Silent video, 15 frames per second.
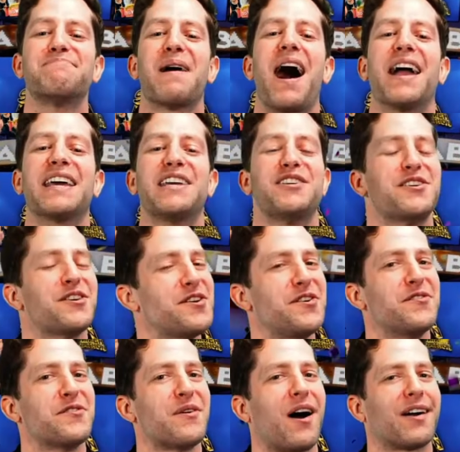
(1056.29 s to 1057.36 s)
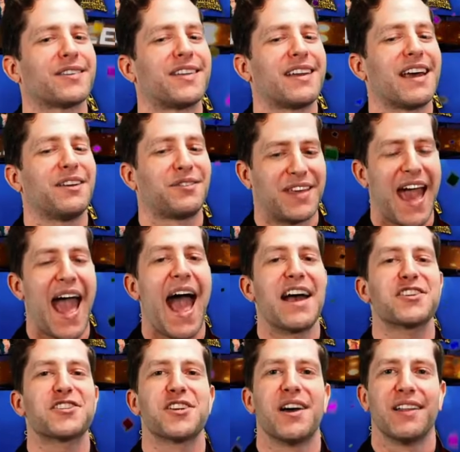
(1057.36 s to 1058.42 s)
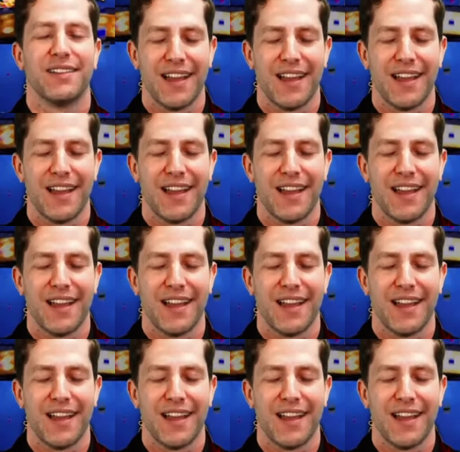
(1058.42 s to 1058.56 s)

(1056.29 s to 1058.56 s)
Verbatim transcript: Bonnie, you are today's cash